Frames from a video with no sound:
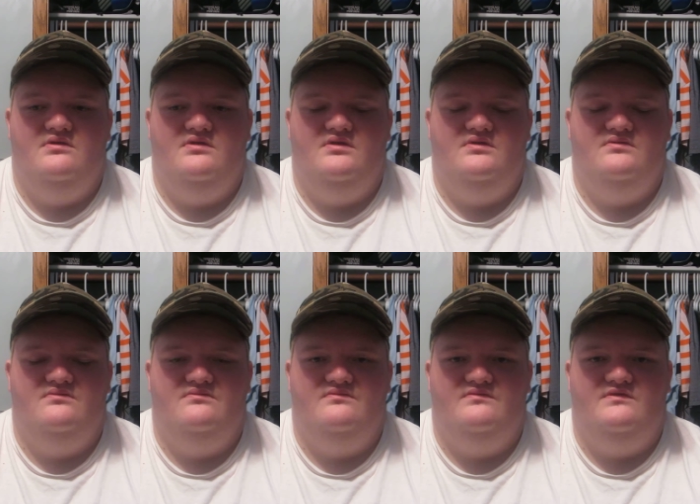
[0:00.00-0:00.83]

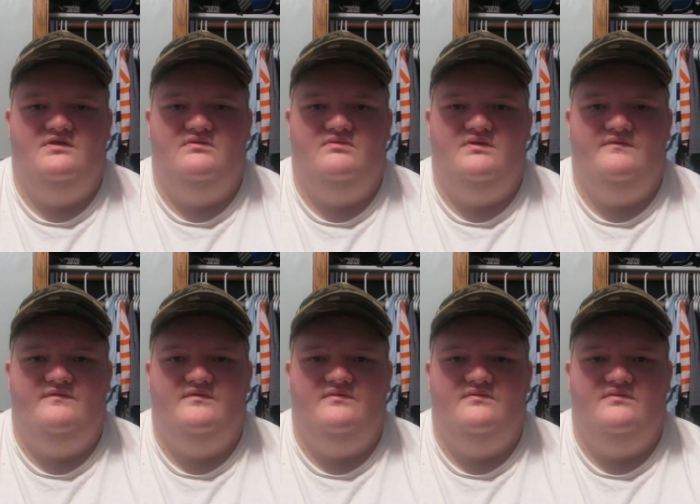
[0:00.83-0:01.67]
and get ready
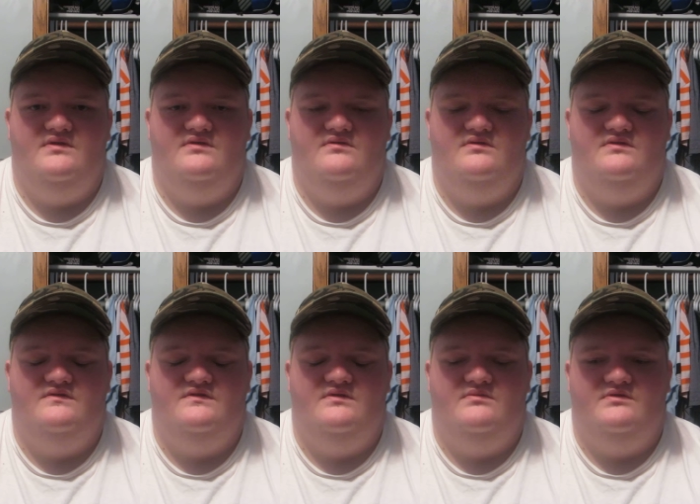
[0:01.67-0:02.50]
for winter and
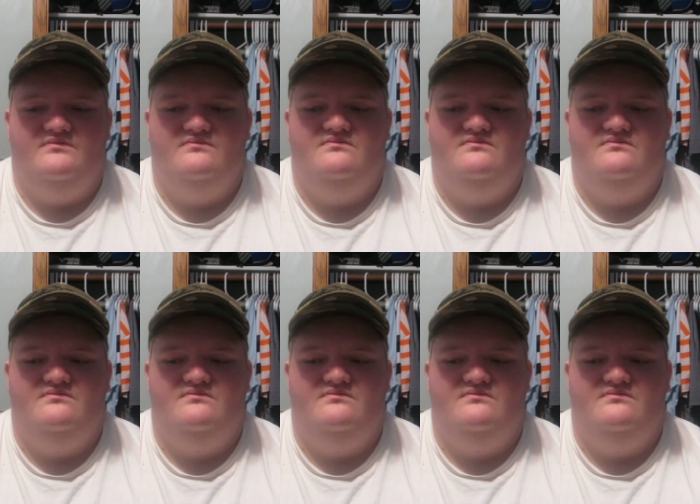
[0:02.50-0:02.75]
summer